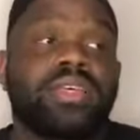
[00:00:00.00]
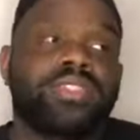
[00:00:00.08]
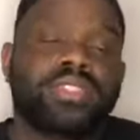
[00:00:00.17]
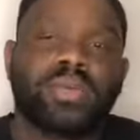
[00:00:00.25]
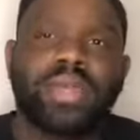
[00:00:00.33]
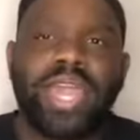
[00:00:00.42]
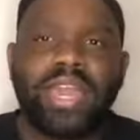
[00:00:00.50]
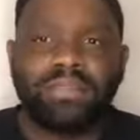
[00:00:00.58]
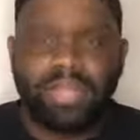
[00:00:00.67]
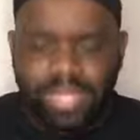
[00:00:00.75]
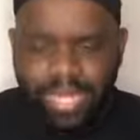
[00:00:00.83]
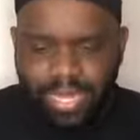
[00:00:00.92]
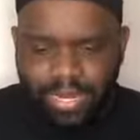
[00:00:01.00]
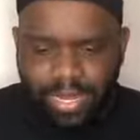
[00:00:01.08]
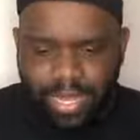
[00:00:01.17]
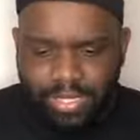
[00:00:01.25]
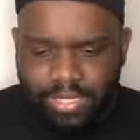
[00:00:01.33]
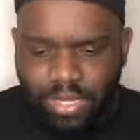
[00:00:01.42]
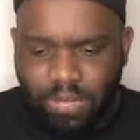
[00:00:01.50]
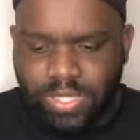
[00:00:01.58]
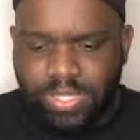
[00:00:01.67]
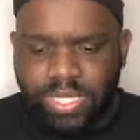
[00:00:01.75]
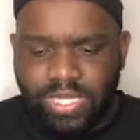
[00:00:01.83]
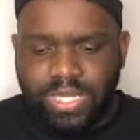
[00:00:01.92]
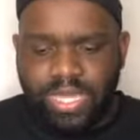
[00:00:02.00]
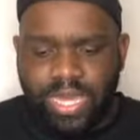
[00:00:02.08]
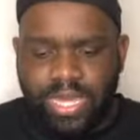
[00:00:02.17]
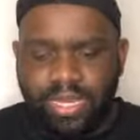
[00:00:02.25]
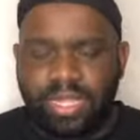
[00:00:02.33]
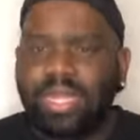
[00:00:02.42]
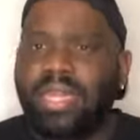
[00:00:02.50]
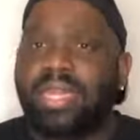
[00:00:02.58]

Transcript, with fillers: So we have LeeAnne next. So we see LeeAnne.